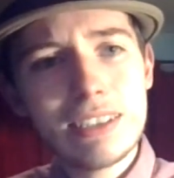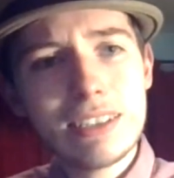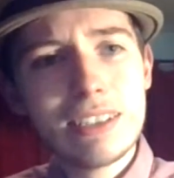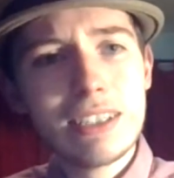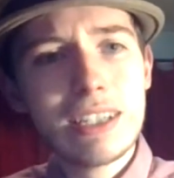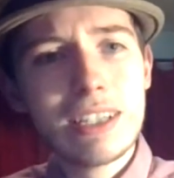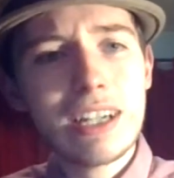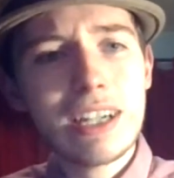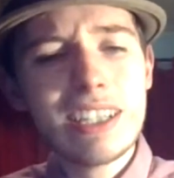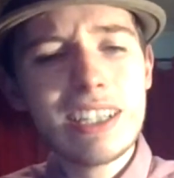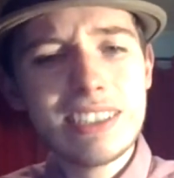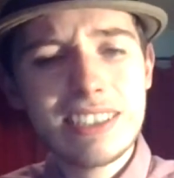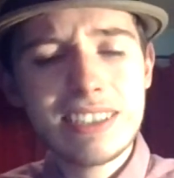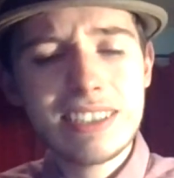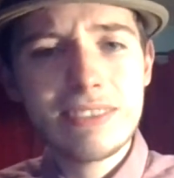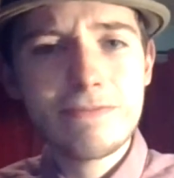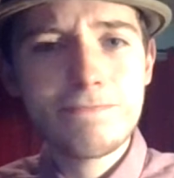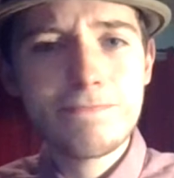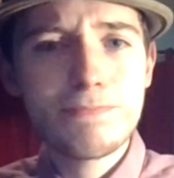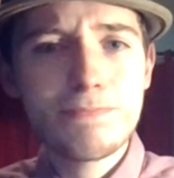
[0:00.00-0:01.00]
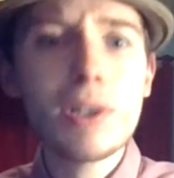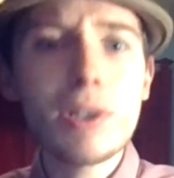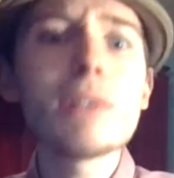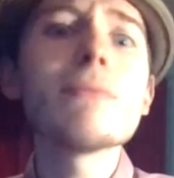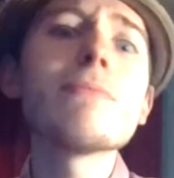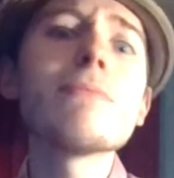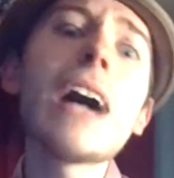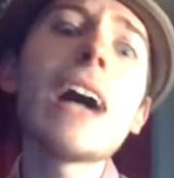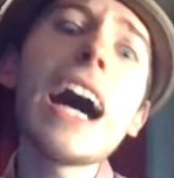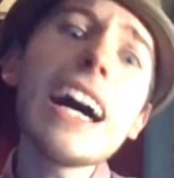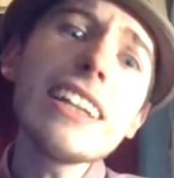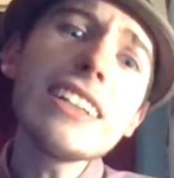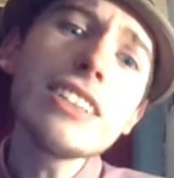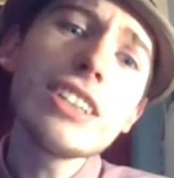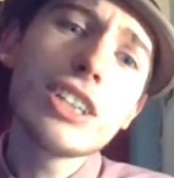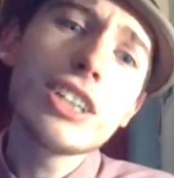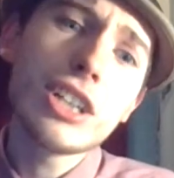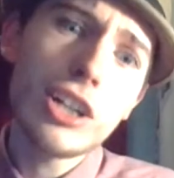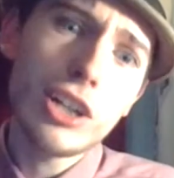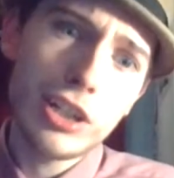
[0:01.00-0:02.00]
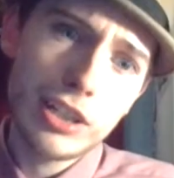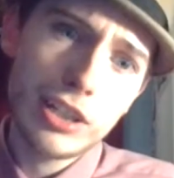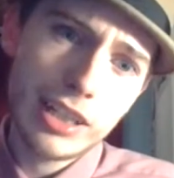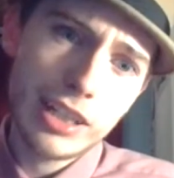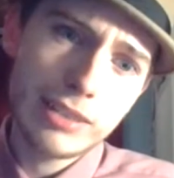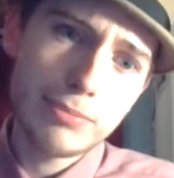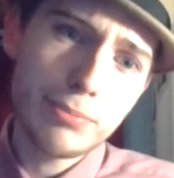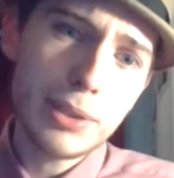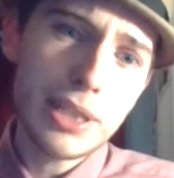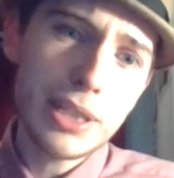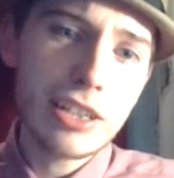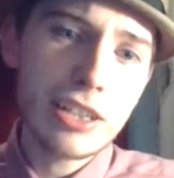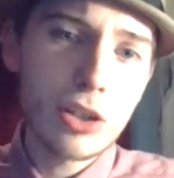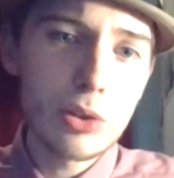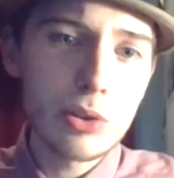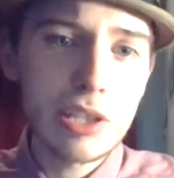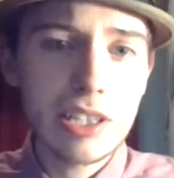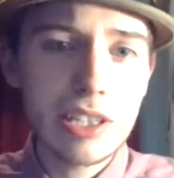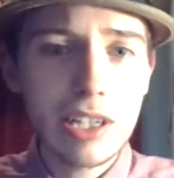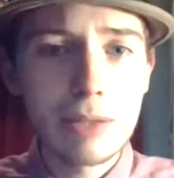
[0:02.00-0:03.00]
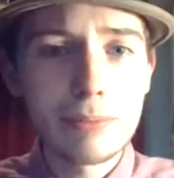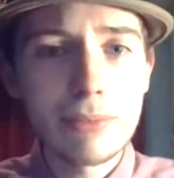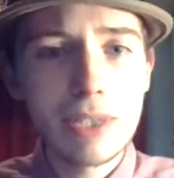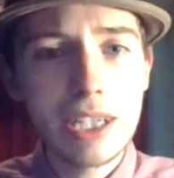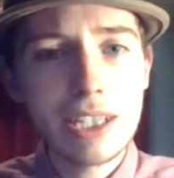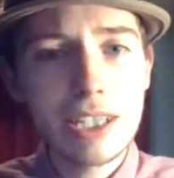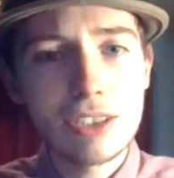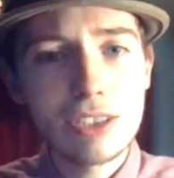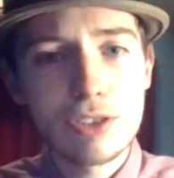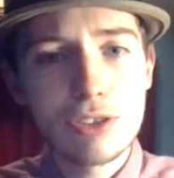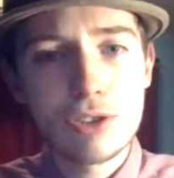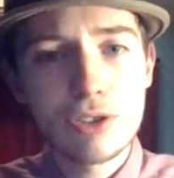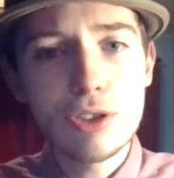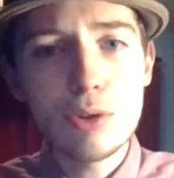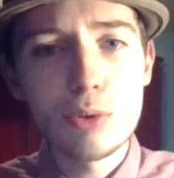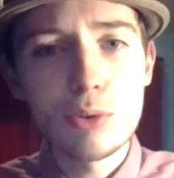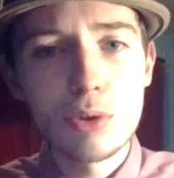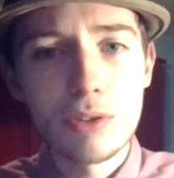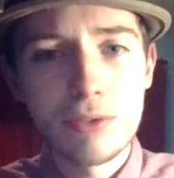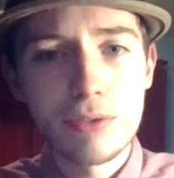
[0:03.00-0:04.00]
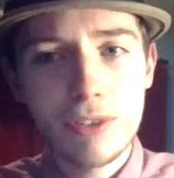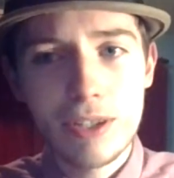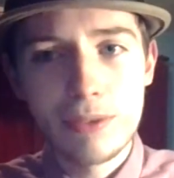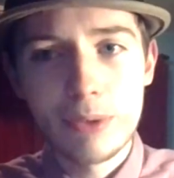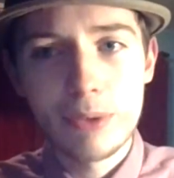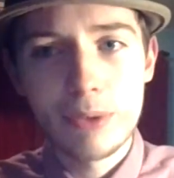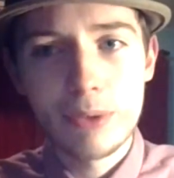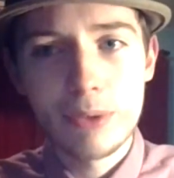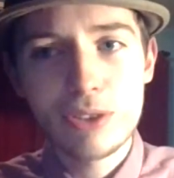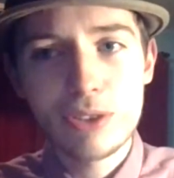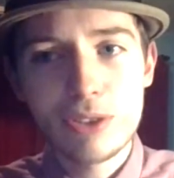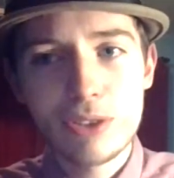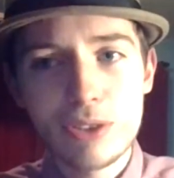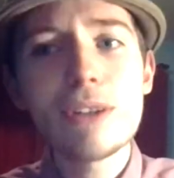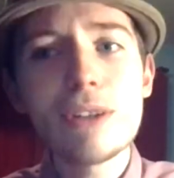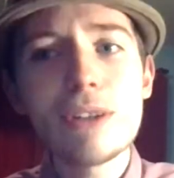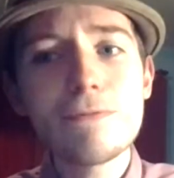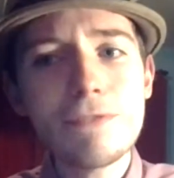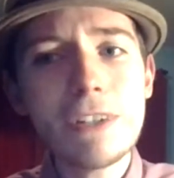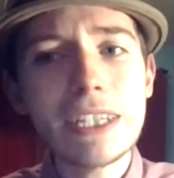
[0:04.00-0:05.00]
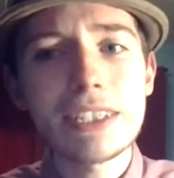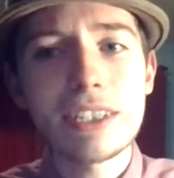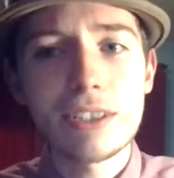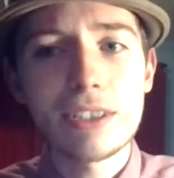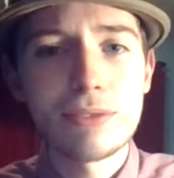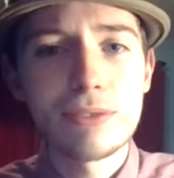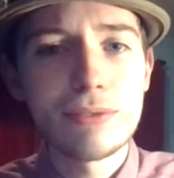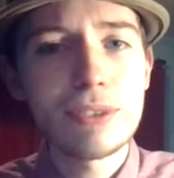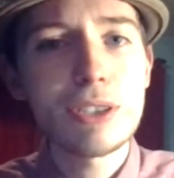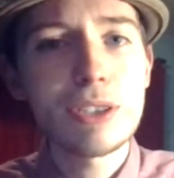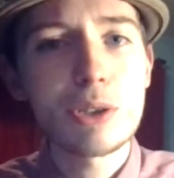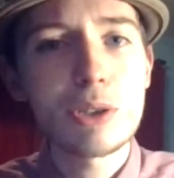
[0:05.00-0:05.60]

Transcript: yeah, but Alan Carr and Billy Connolly are my two favourites, so thank you for your